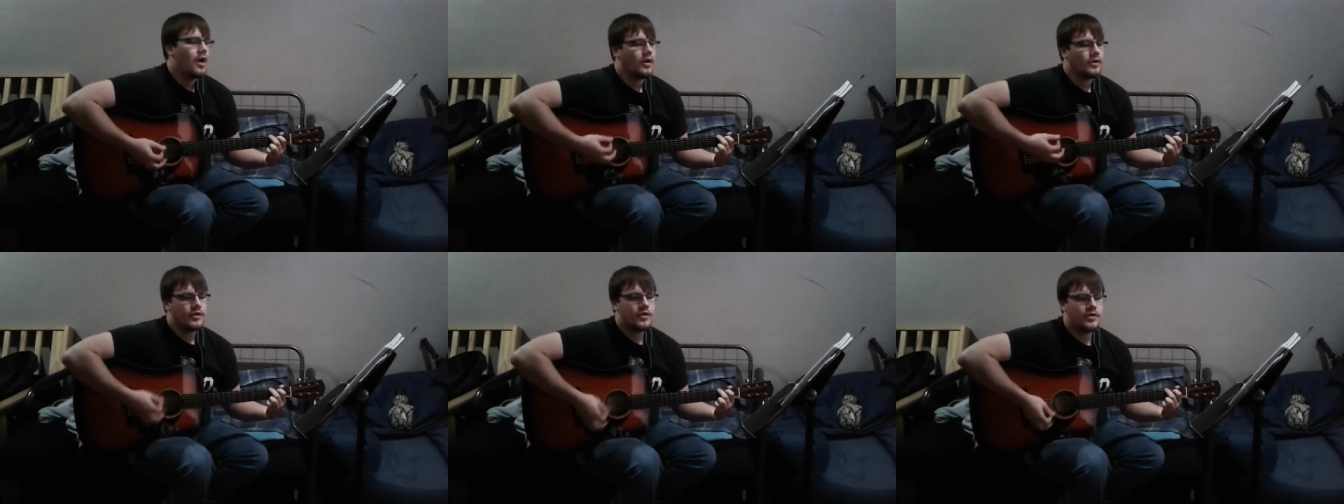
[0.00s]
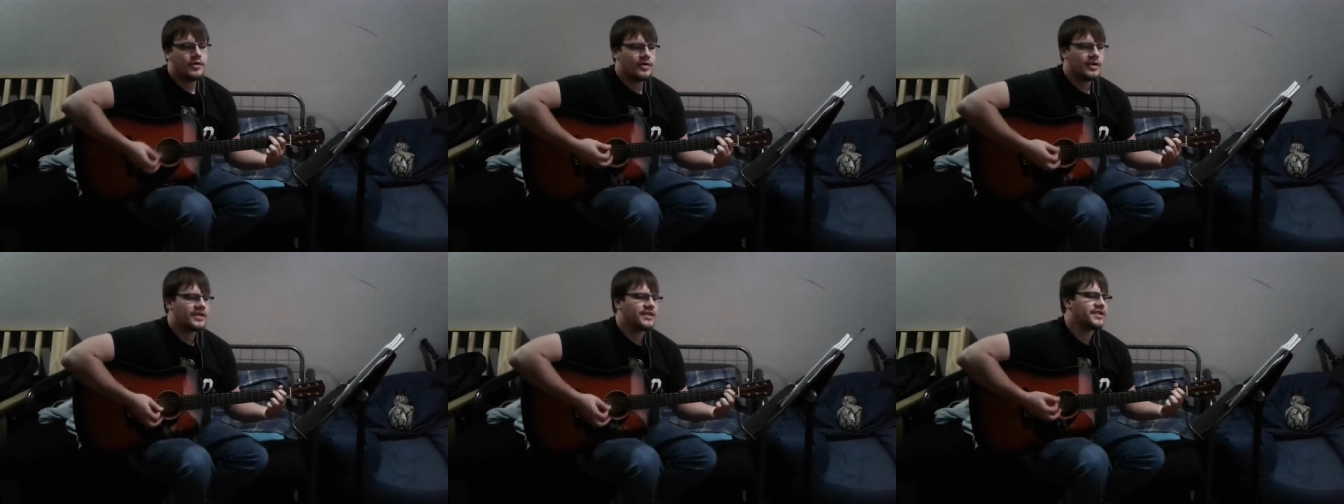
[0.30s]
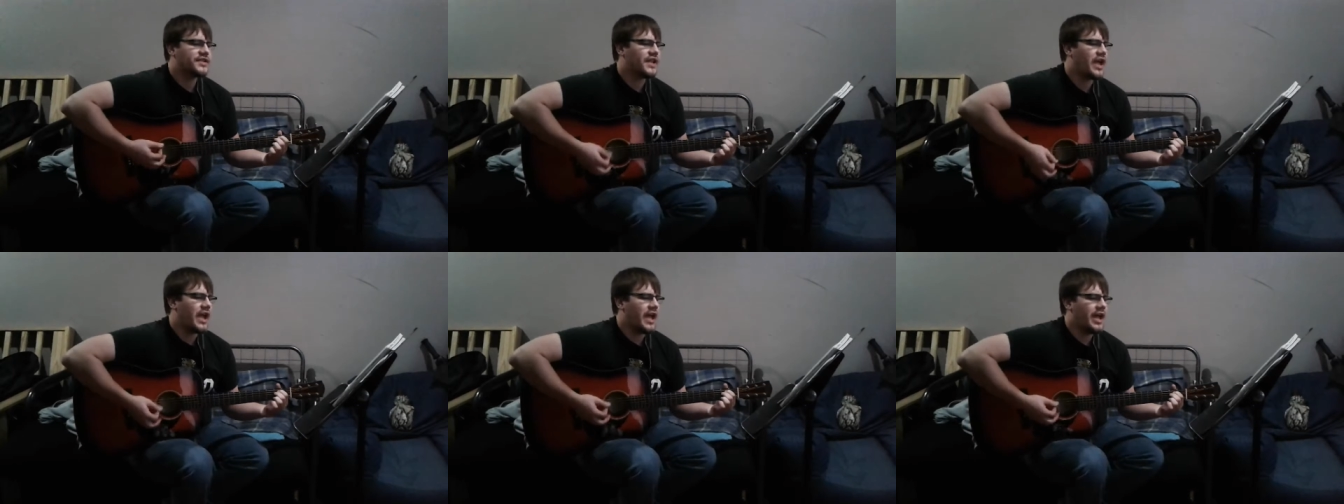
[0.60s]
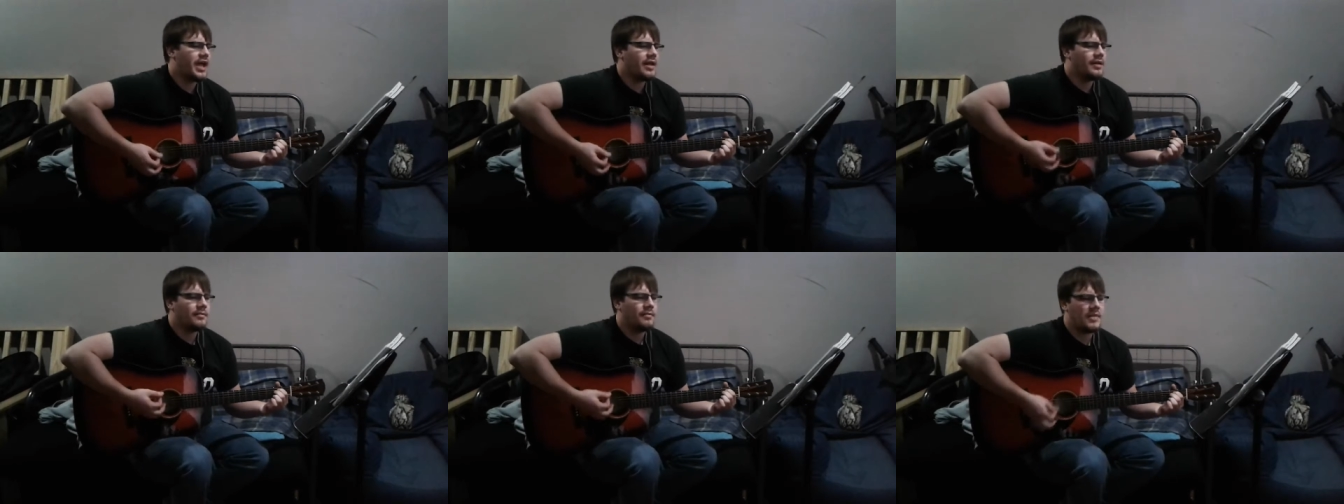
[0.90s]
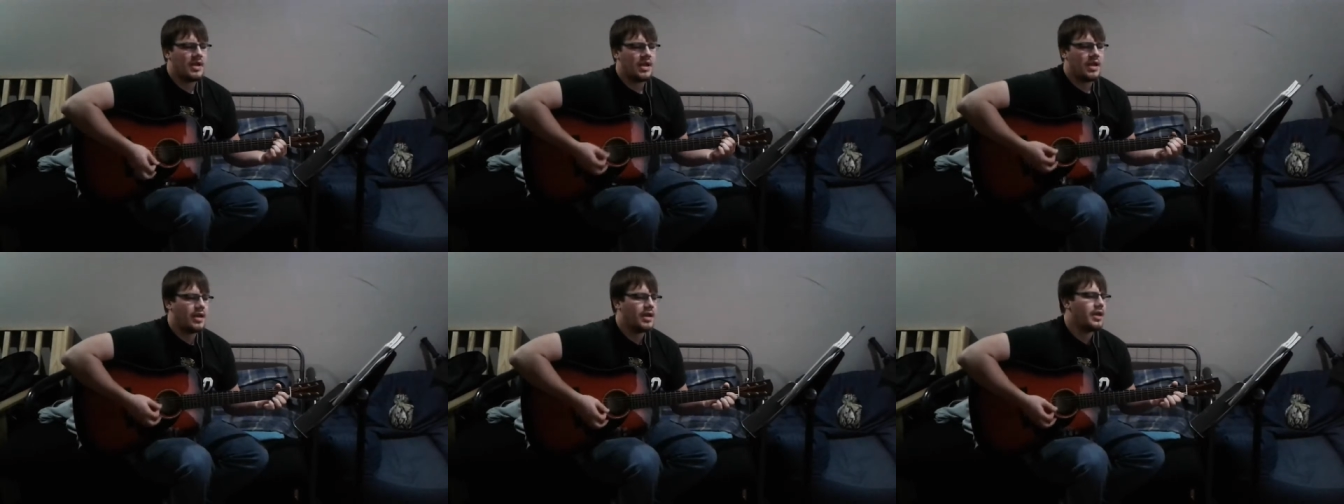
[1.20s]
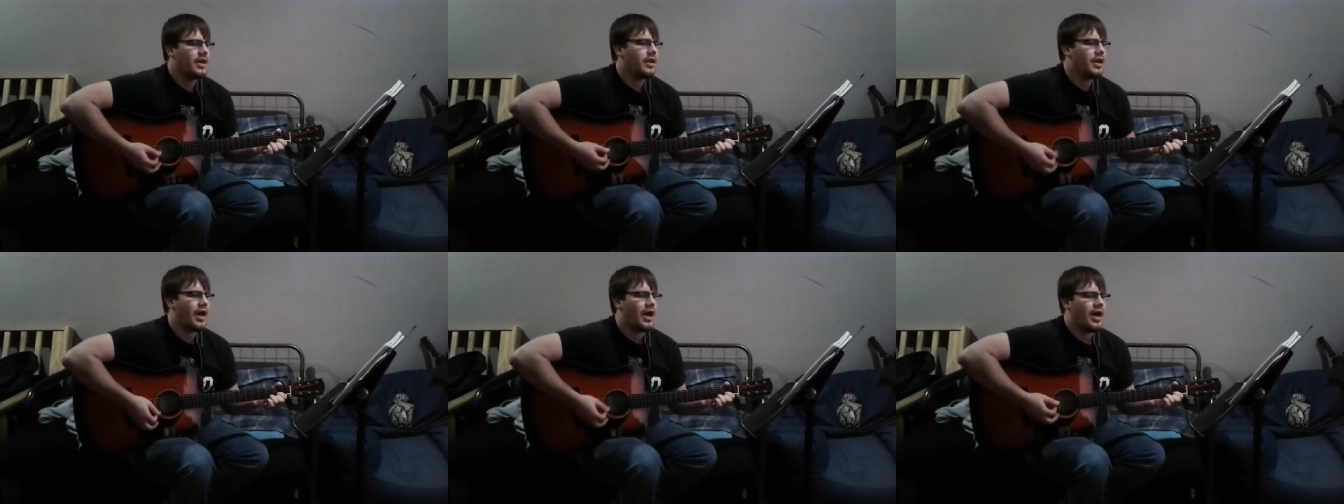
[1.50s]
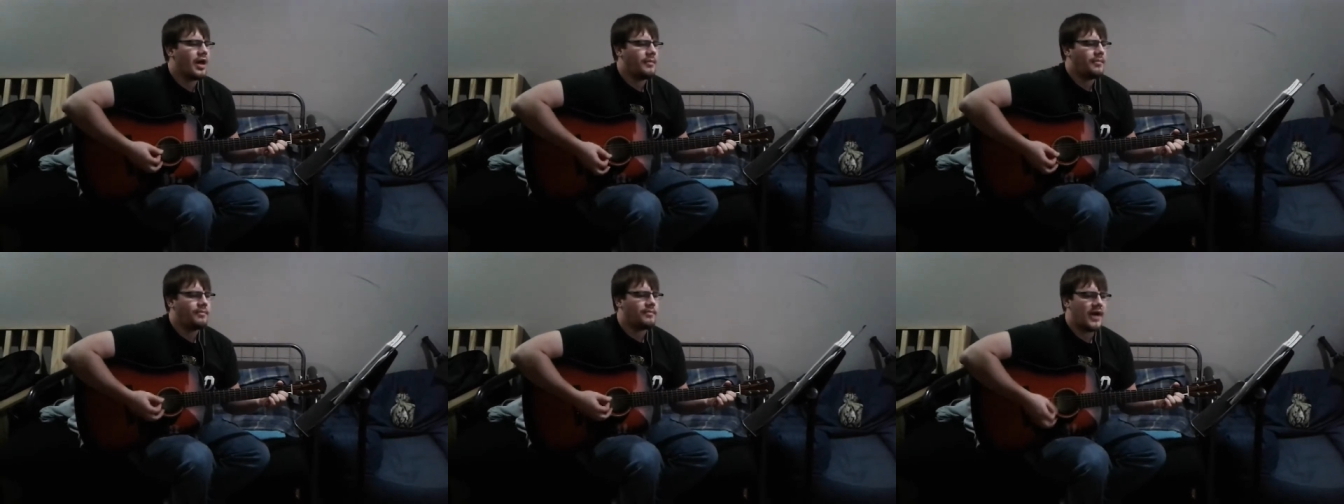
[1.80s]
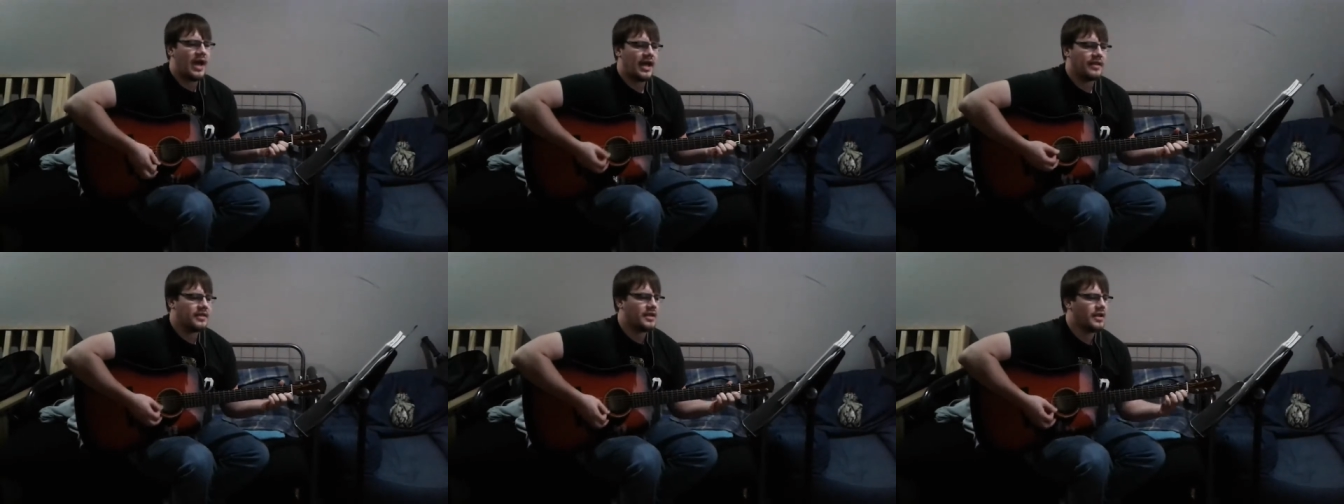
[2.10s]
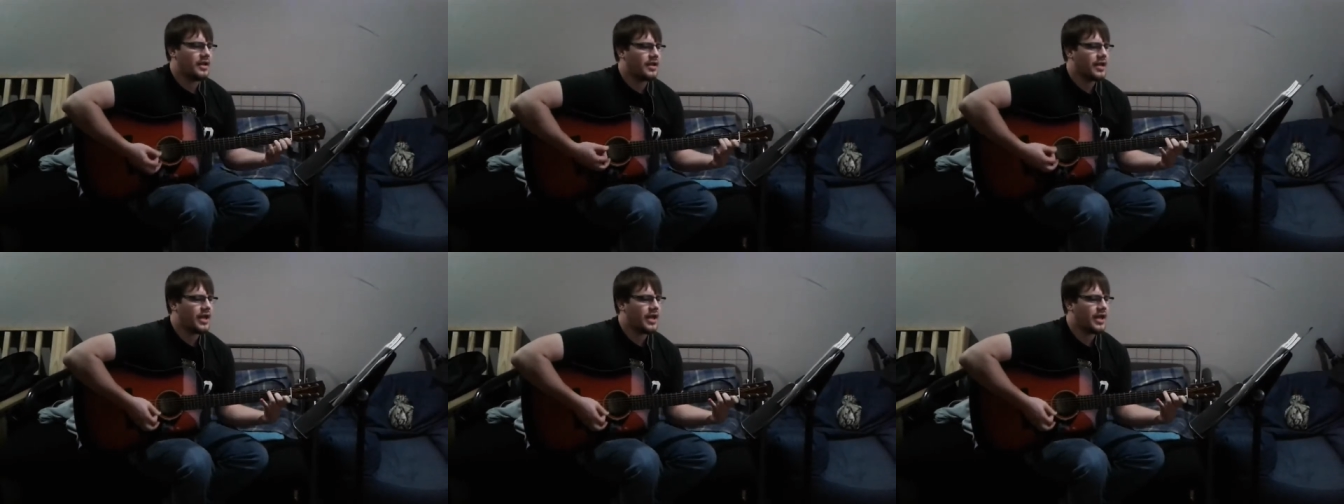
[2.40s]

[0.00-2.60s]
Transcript: You can stand me up at the